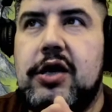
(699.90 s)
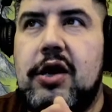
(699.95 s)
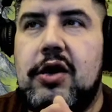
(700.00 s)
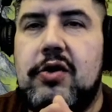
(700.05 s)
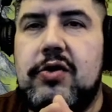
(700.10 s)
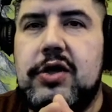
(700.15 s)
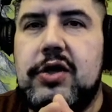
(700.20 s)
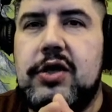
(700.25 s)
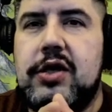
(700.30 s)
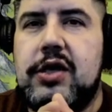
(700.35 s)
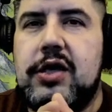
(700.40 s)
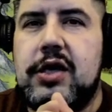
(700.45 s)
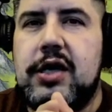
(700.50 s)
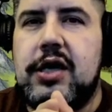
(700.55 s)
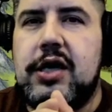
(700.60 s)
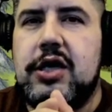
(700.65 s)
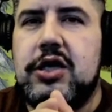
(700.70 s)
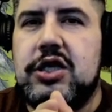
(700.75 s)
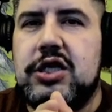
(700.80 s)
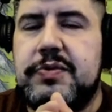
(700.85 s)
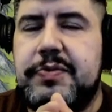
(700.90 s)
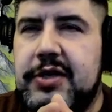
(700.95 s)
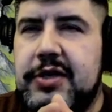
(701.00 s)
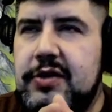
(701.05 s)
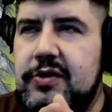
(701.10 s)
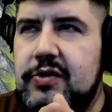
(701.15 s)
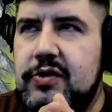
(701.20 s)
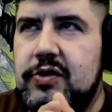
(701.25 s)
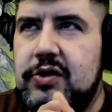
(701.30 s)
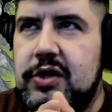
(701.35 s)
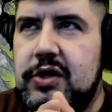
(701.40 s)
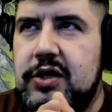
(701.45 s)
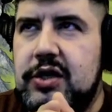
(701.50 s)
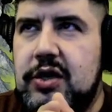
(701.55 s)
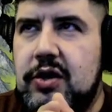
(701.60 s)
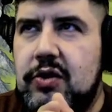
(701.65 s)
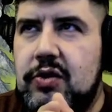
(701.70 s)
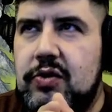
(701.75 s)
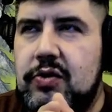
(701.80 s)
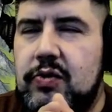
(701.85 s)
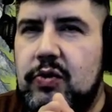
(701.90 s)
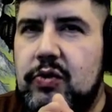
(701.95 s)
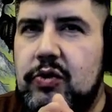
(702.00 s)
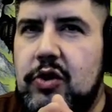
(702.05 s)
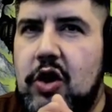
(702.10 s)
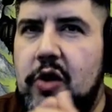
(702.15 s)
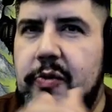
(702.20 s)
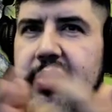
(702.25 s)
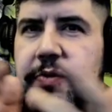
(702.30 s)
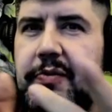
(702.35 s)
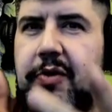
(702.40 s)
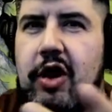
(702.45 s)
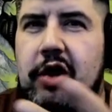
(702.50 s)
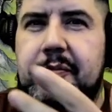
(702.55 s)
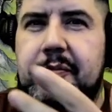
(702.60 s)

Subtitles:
That was my friend Esther. She's watching this with me too.